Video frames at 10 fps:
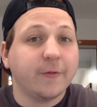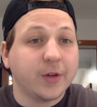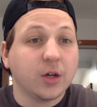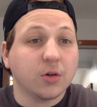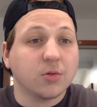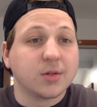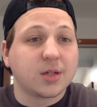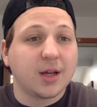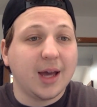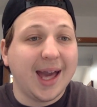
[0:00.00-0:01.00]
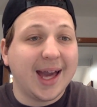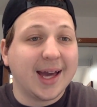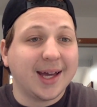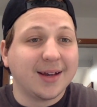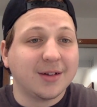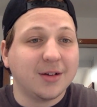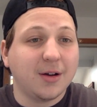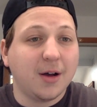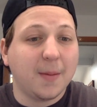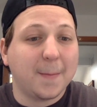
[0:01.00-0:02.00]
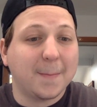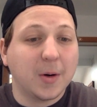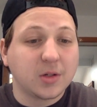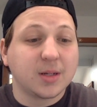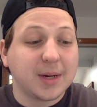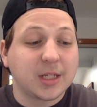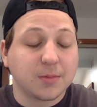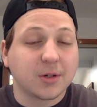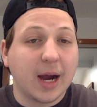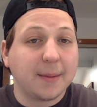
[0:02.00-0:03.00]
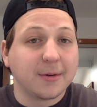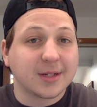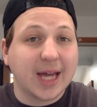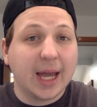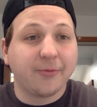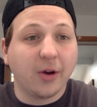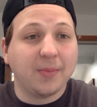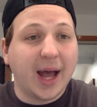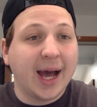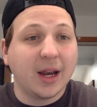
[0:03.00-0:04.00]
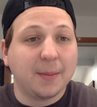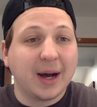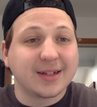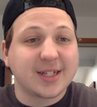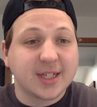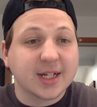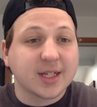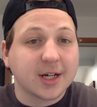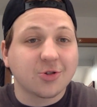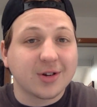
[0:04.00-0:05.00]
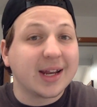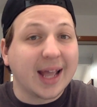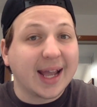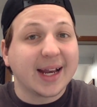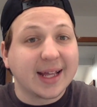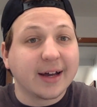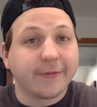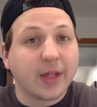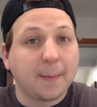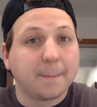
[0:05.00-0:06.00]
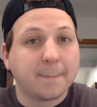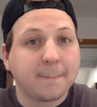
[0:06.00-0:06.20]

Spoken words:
views, and most of my subscribers came from that, about 680 of them.